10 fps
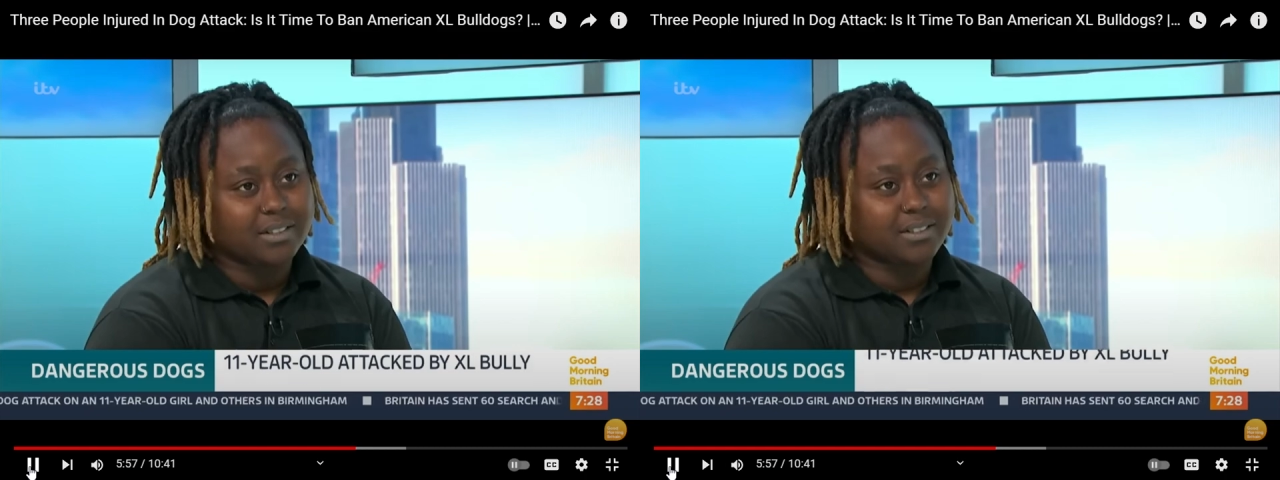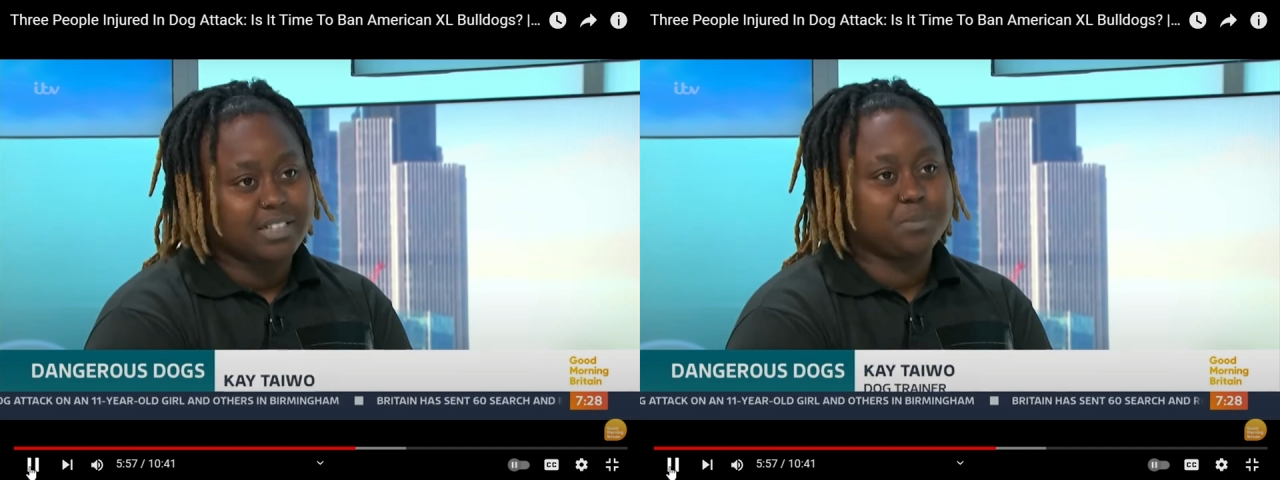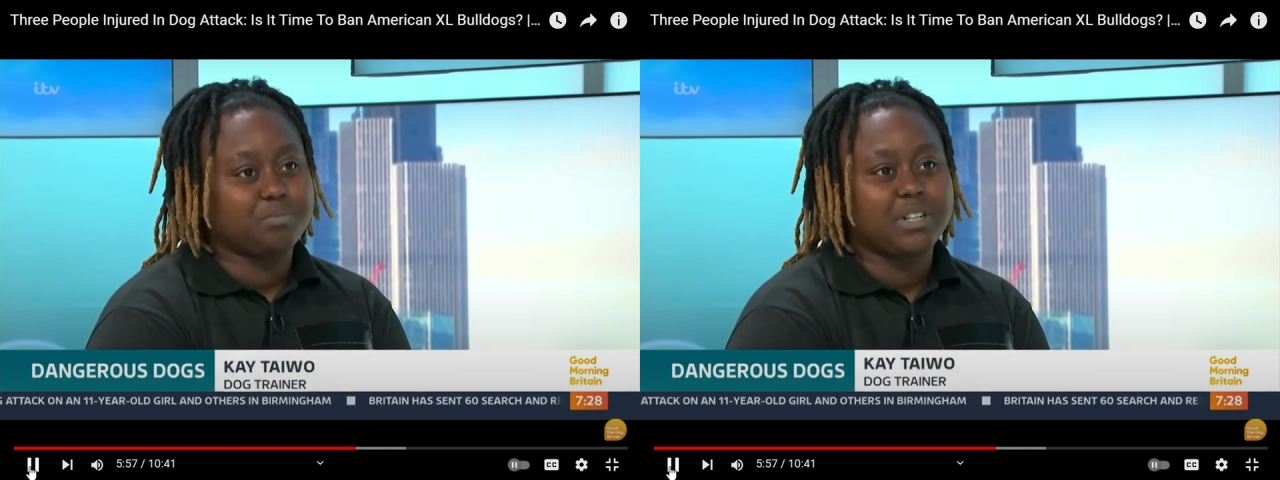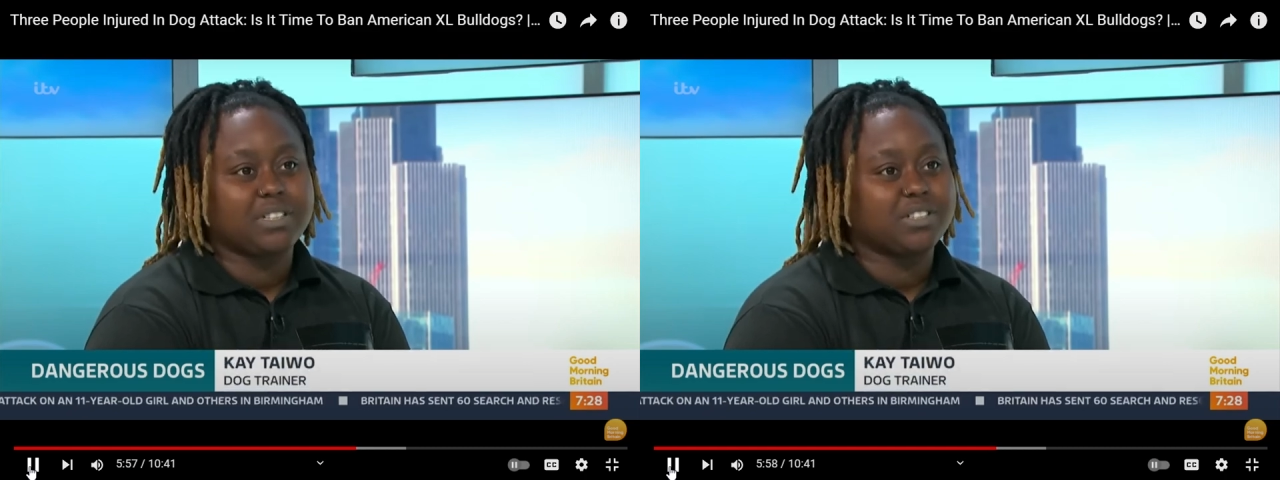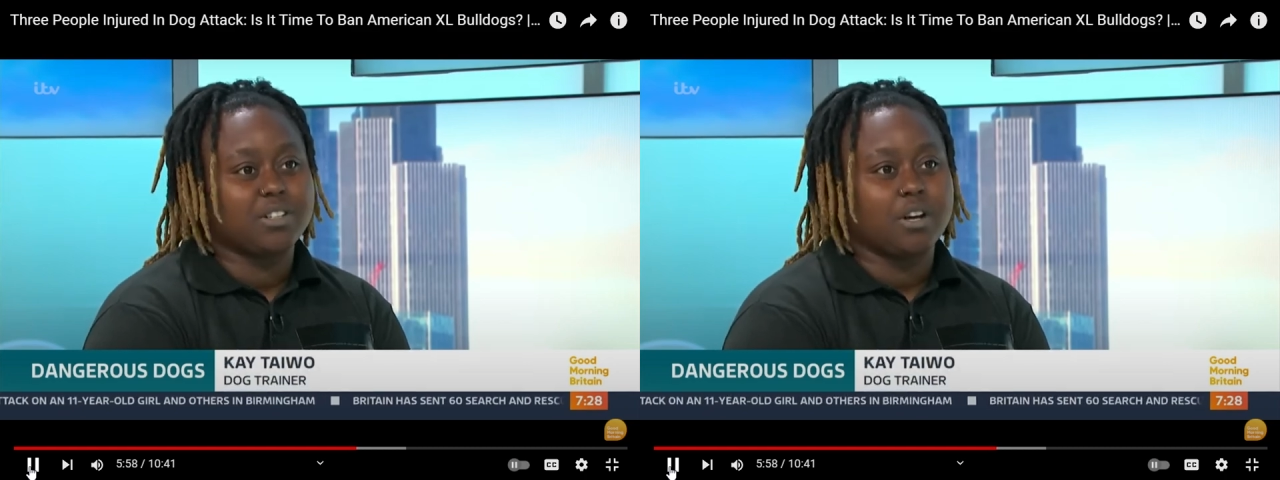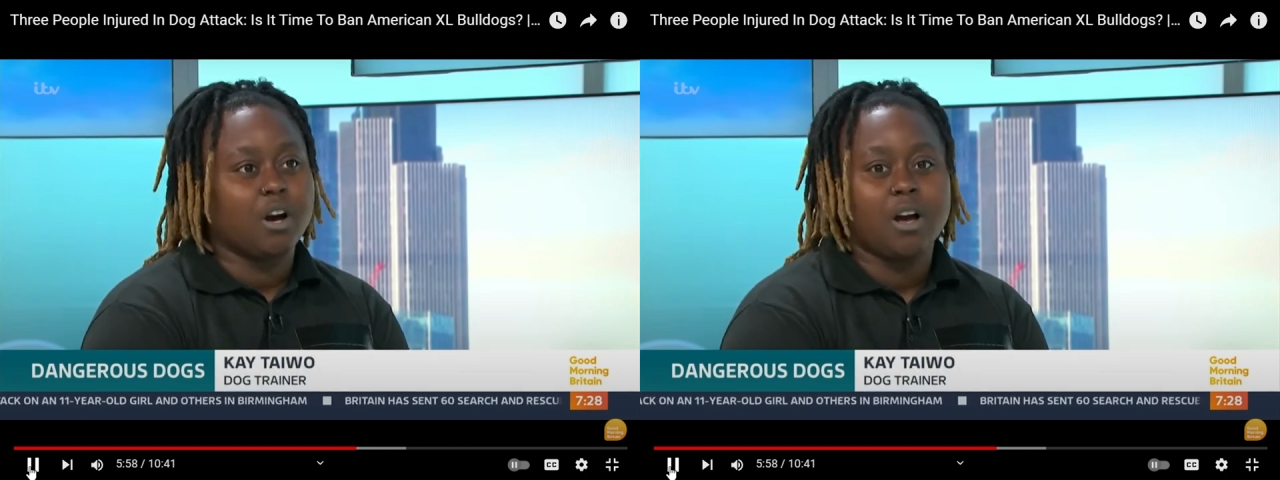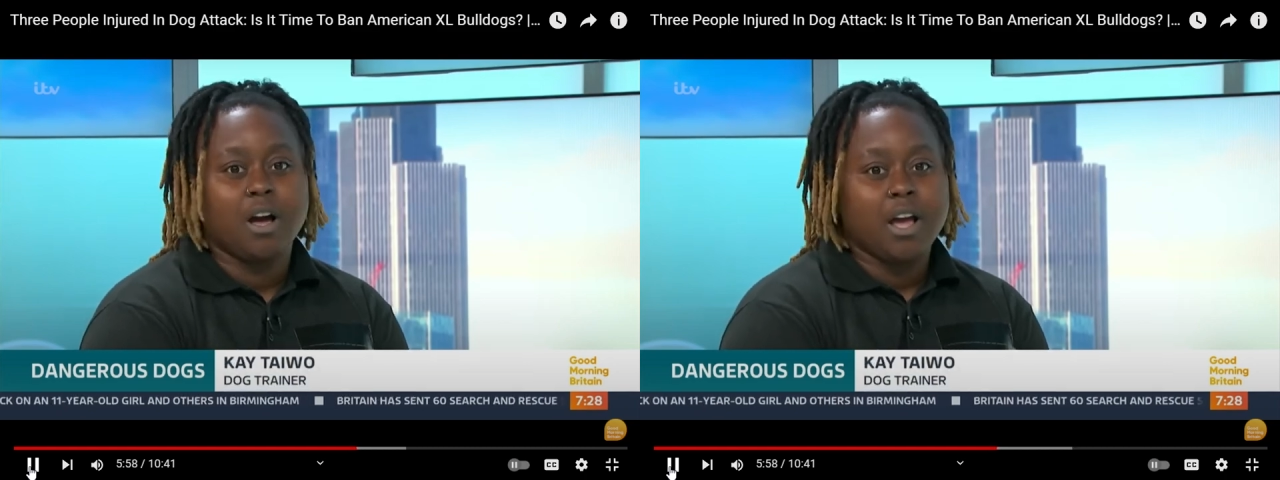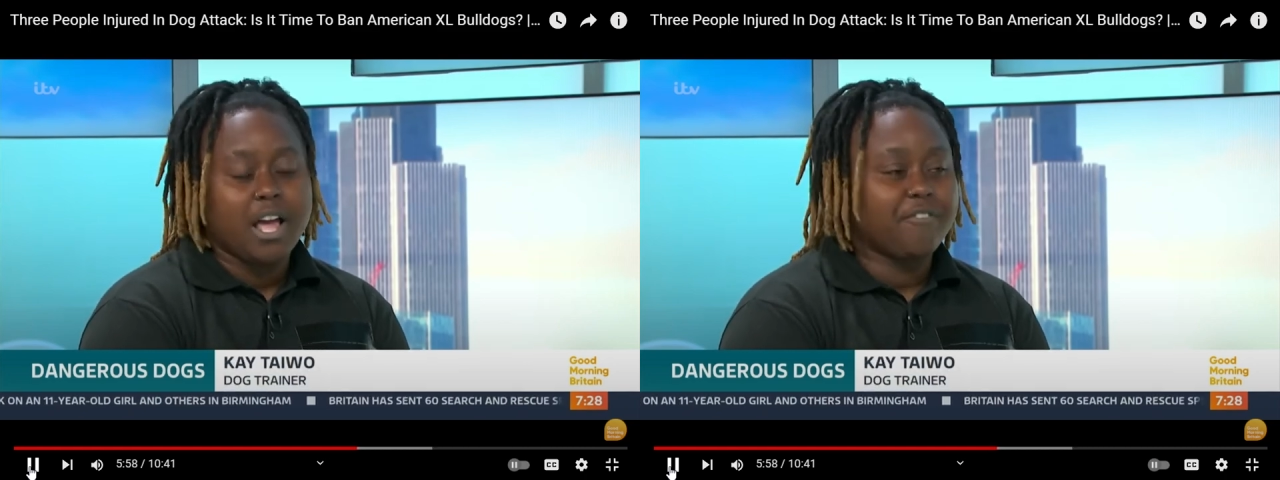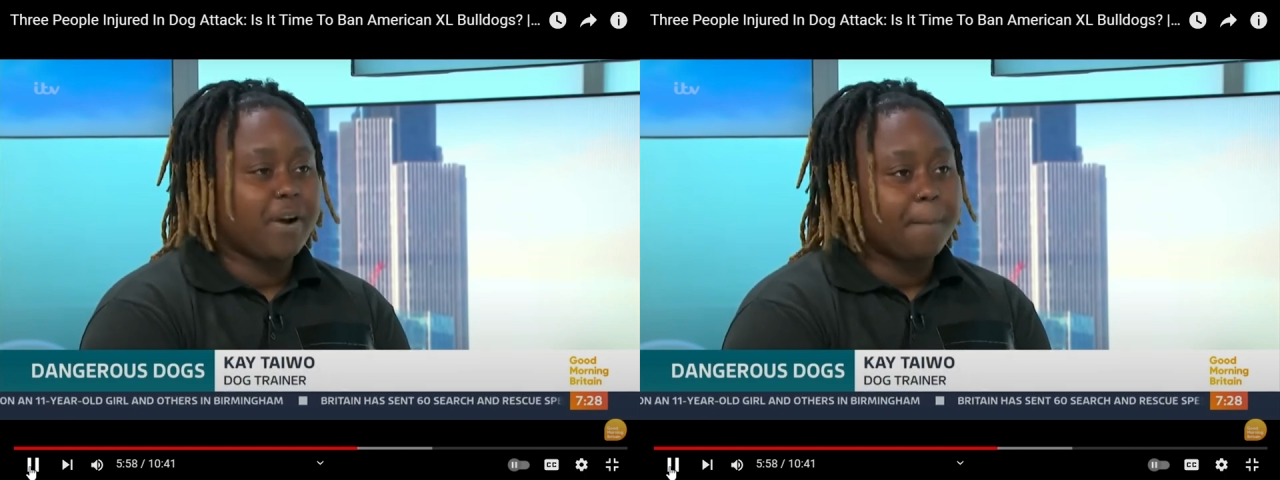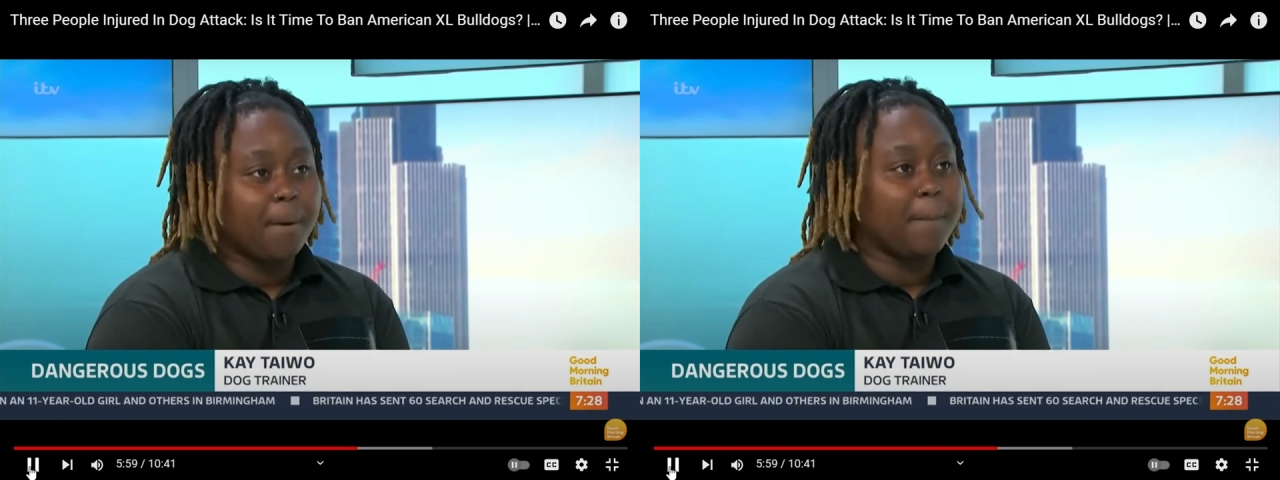These breeds are not, if I
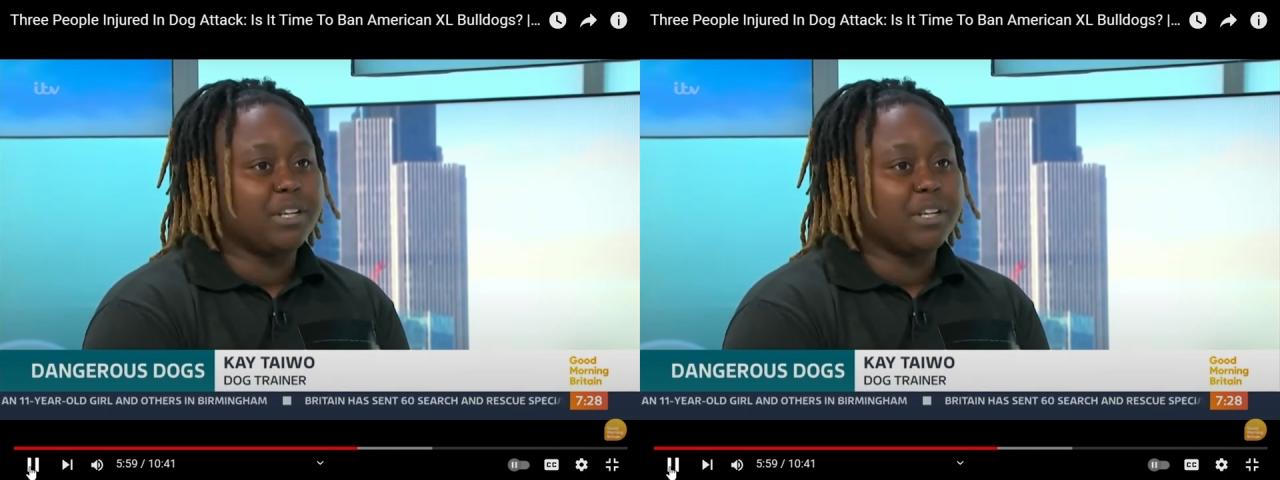brought my